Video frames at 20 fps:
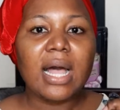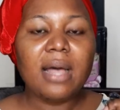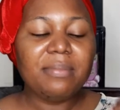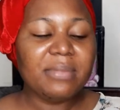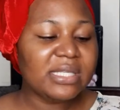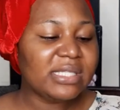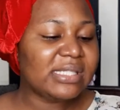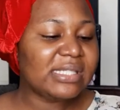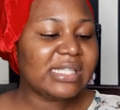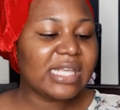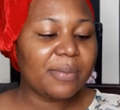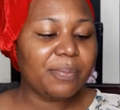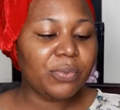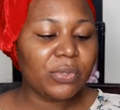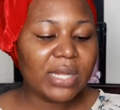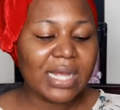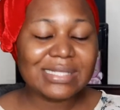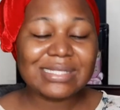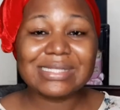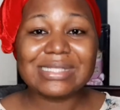is
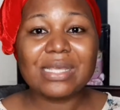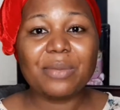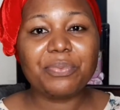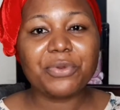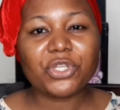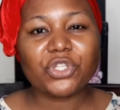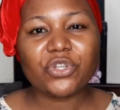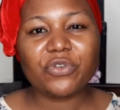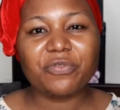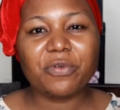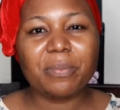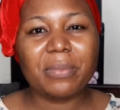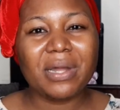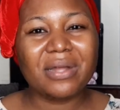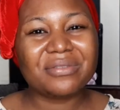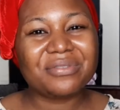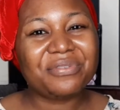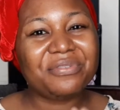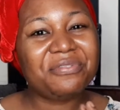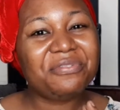stable at a temperature of
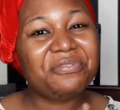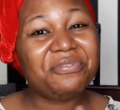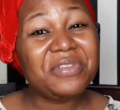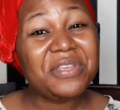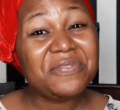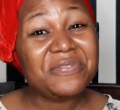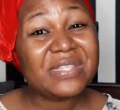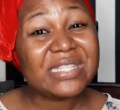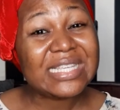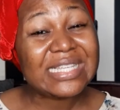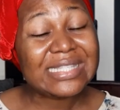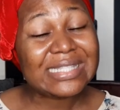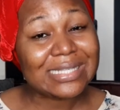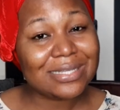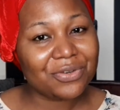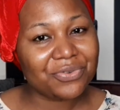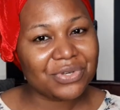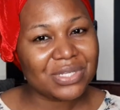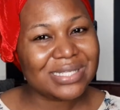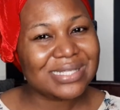about 50
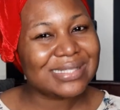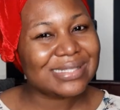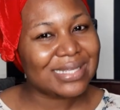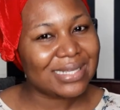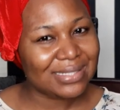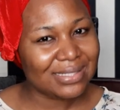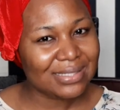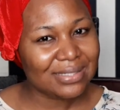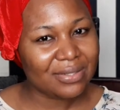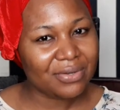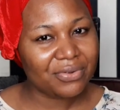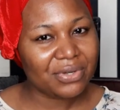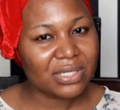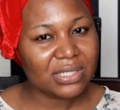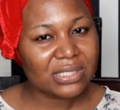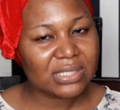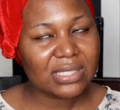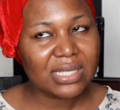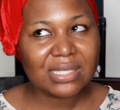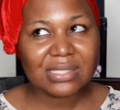degrees centigrade.
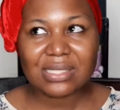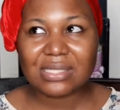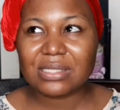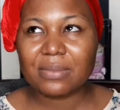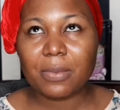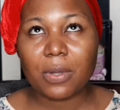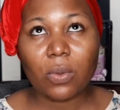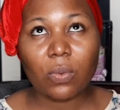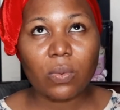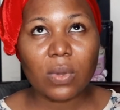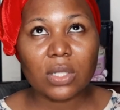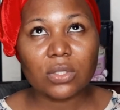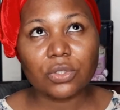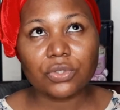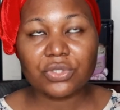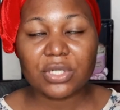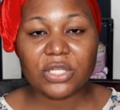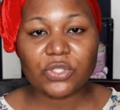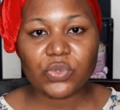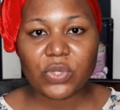Yes, that's about
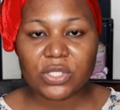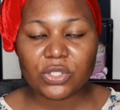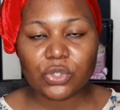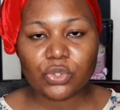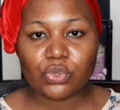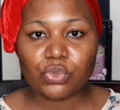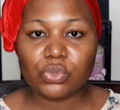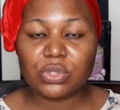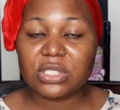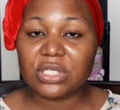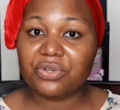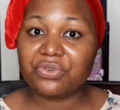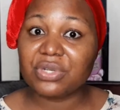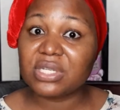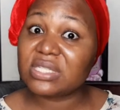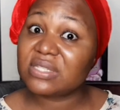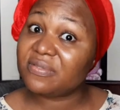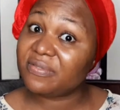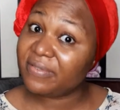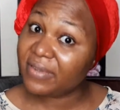122
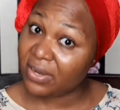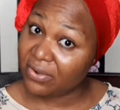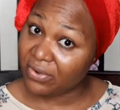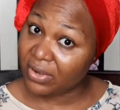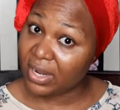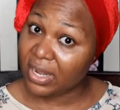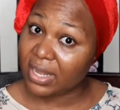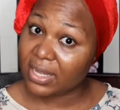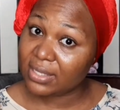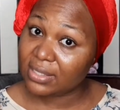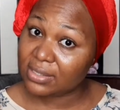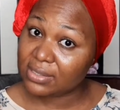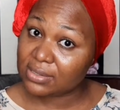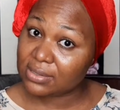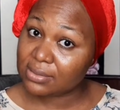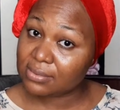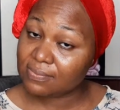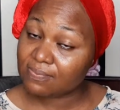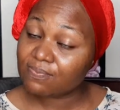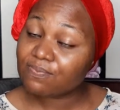degrees Fahrenheit.
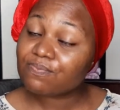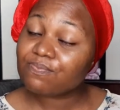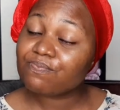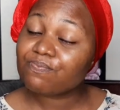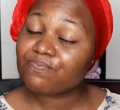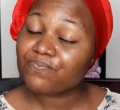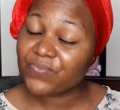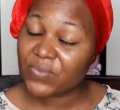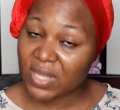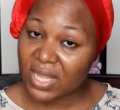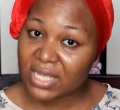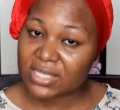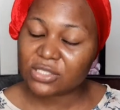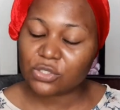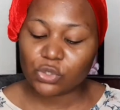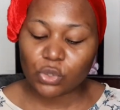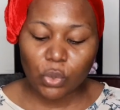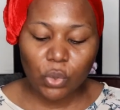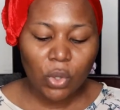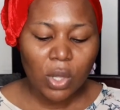Yes,
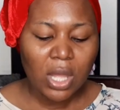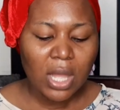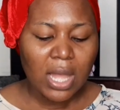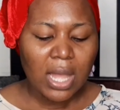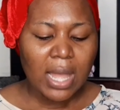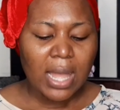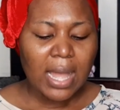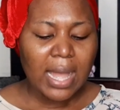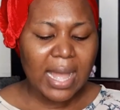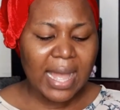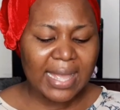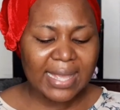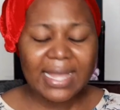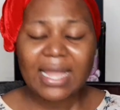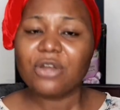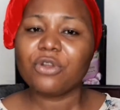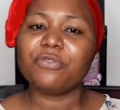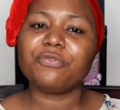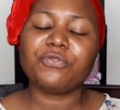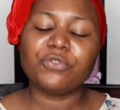so I
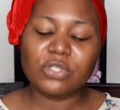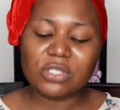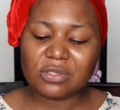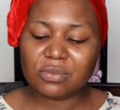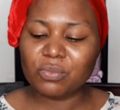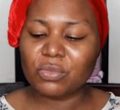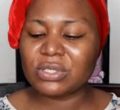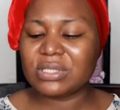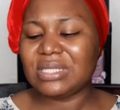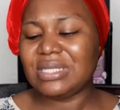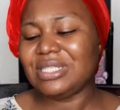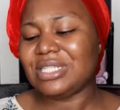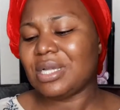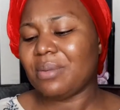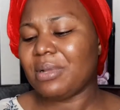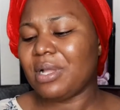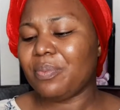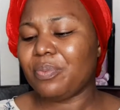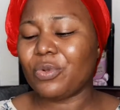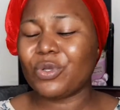kind of use mostly
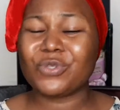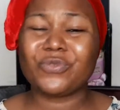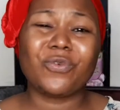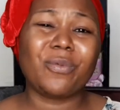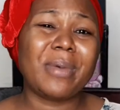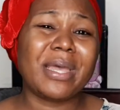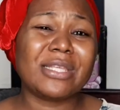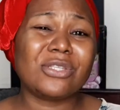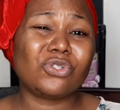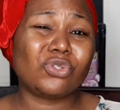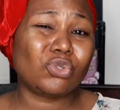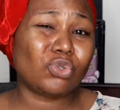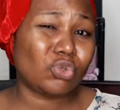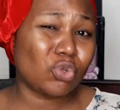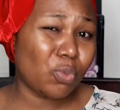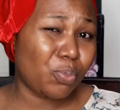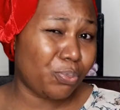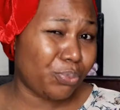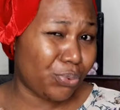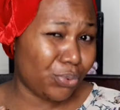Germall Plus for my
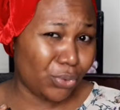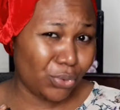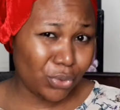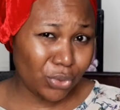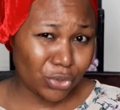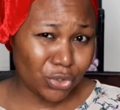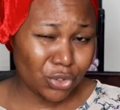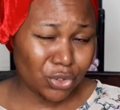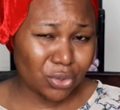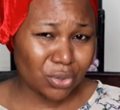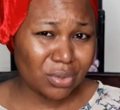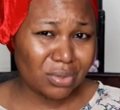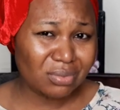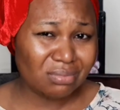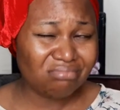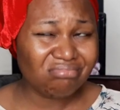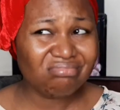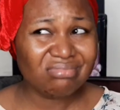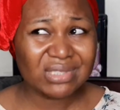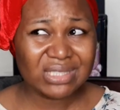soap production.
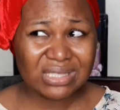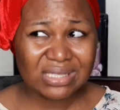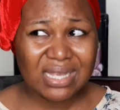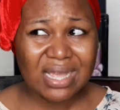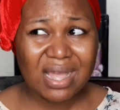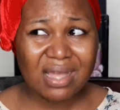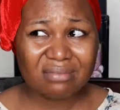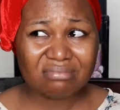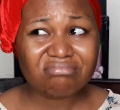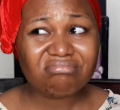Yeah,